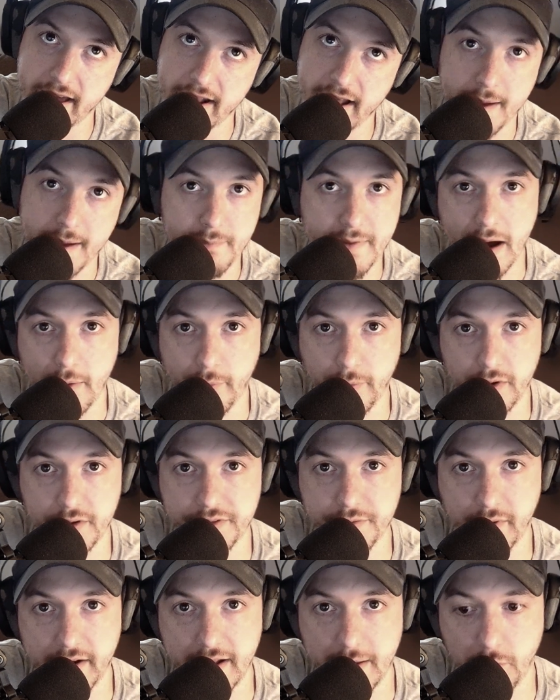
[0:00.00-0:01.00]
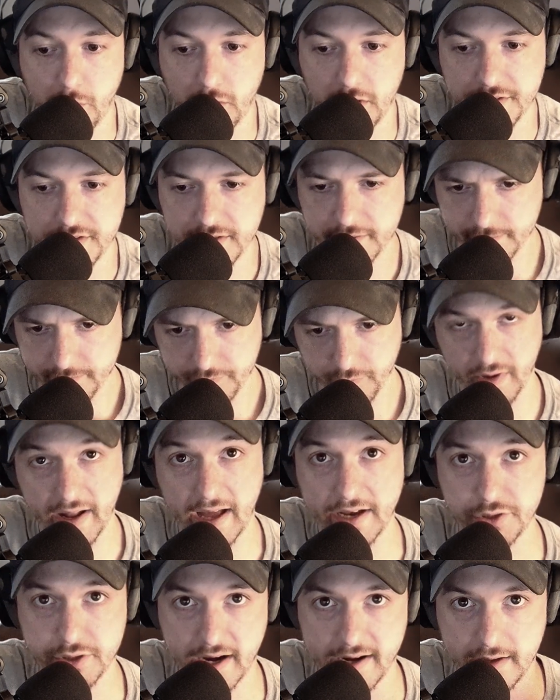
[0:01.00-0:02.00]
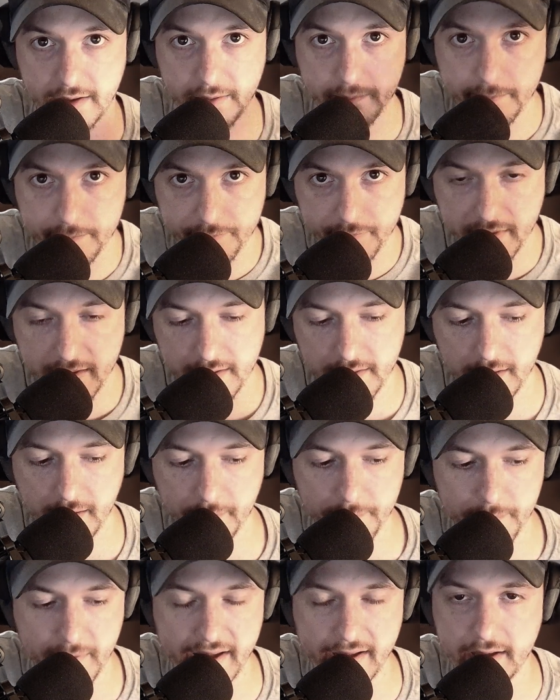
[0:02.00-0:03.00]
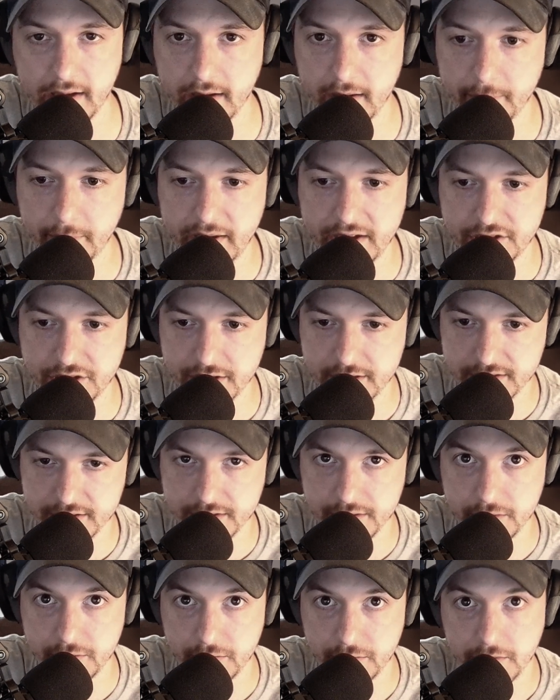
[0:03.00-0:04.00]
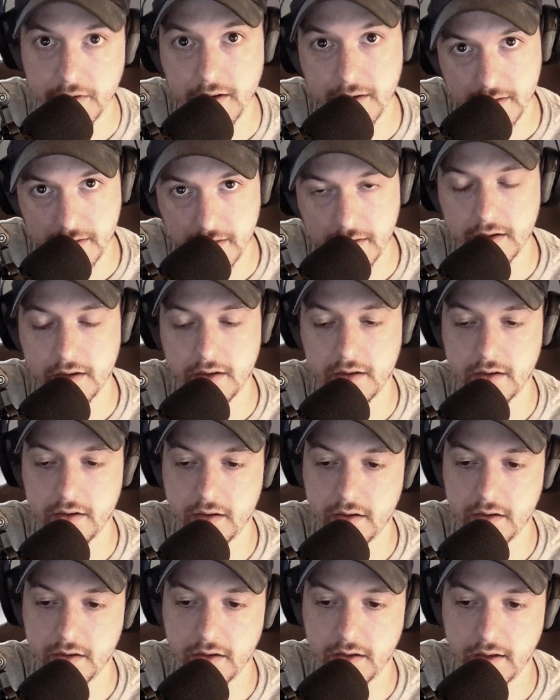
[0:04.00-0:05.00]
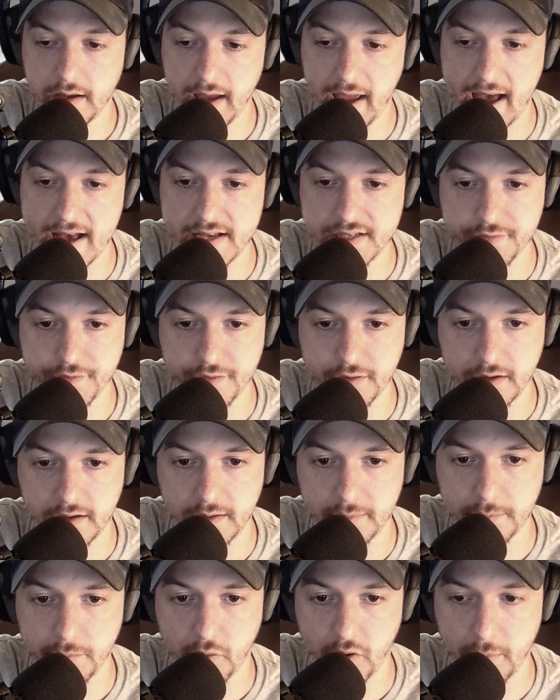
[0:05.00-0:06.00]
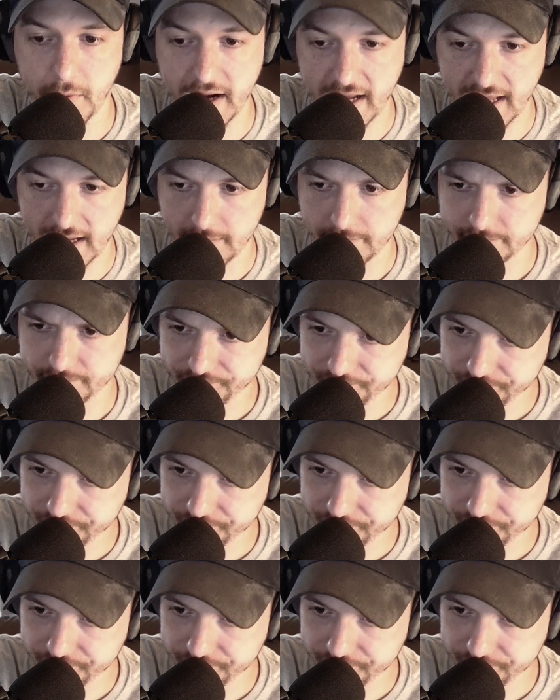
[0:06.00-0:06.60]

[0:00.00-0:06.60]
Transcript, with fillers: that I'm not worth what I'm worth when I try to make pitches to ask for more money.